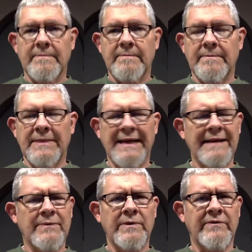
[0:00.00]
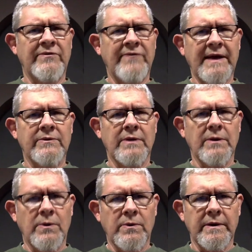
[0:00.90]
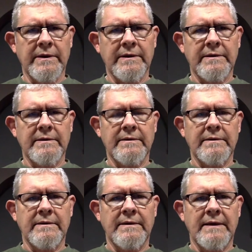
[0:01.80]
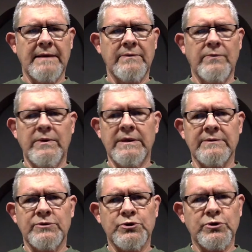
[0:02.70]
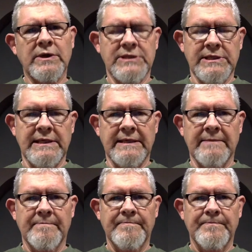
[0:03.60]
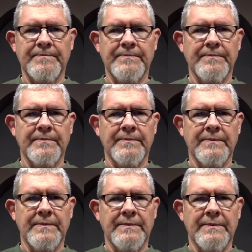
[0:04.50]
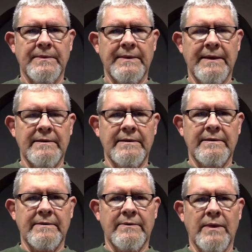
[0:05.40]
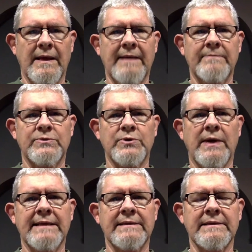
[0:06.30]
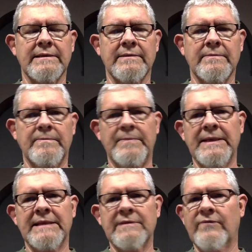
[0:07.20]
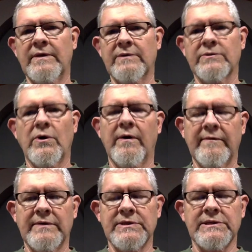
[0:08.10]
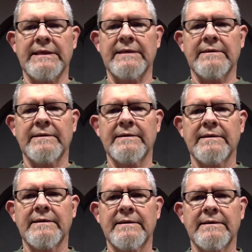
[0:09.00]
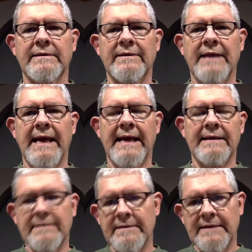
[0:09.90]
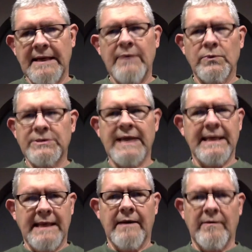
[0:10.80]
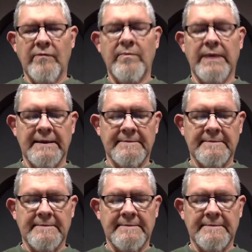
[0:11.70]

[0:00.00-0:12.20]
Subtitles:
But I don't want to fail the Lord. I don't want to trust Him that while I'm trying to be in the field harvesting, that He won't take care of me.